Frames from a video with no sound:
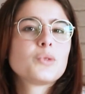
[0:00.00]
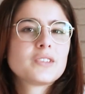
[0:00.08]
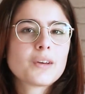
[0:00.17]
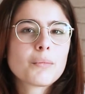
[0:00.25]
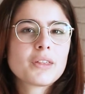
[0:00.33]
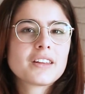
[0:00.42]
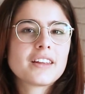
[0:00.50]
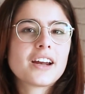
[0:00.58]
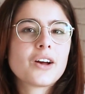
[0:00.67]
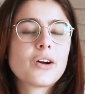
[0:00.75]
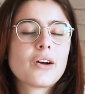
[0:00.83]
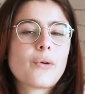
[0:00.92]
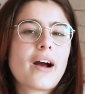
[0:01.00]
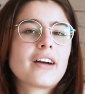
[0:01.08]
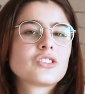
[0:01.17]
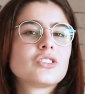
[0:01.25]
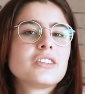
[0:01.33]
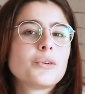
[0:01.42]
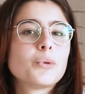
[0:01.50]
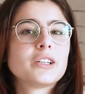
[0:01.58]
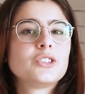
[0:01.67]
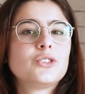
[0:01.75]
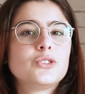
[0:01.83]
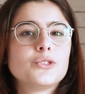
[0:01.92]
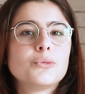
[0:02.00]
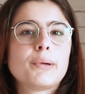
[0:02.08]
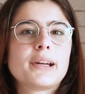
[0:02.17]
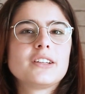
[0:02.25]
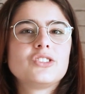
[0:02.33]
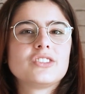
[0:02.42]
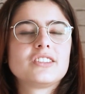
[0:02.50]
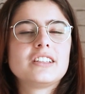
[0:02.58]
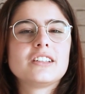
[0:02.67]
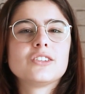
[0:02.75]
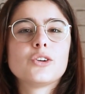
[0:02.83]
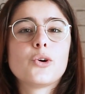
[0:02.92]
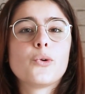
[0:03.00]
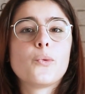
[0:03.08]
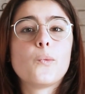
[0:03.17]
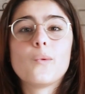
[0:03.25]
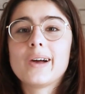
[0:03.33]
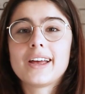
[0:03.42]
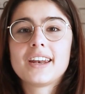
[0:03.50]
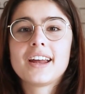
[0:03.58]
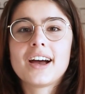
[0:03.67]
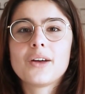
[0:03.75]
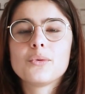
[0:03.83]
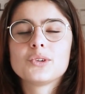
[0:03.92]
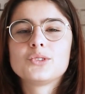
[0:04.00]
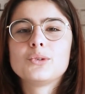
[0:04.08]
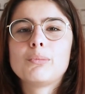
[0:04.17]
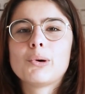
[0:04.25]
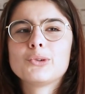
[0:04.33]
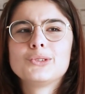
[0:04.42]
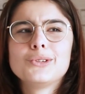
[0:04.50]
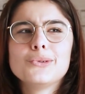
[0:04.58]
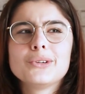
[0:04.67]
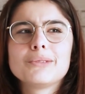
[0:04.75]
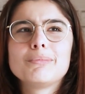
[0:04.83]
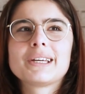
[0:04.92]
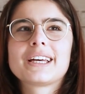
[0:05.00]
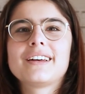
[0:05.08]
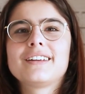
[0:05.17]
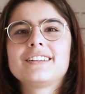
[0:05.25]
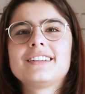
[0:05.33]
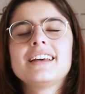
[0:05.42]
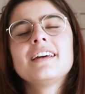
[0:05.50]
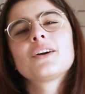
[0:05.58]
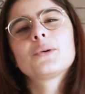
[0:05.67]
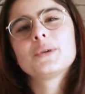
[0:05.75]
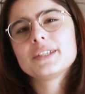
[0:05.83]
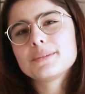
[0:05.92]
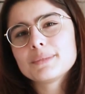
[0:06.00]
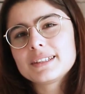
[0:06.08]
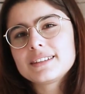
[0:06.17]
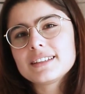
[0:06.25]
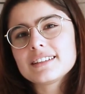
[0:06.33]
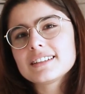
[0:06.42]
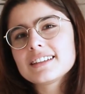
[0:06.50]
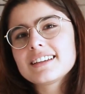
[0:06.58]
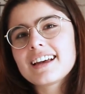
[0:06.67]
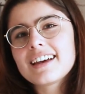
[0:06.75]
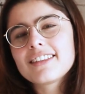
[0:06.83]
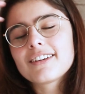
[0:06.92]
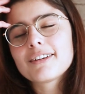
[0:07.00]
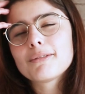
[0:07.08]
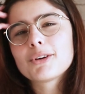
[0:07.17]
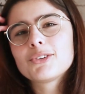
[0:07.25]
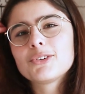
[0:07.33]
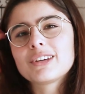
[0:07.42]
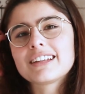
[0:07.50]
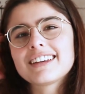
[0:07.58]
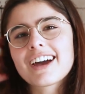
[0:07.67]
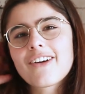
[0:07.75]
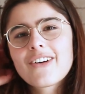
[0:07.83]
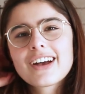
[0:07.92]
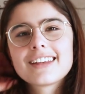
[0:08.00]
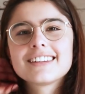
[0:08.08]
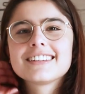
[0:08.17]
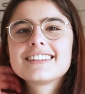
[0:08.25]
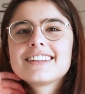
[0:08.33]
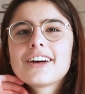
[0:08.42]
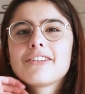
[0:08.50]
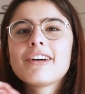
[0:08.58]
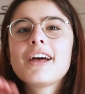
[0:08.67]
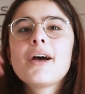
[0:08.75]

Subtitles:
something that I actually wanted to do, but I just didn't know when I was supposed to do it because Christmas season, I thought about doing DIYs and stuff,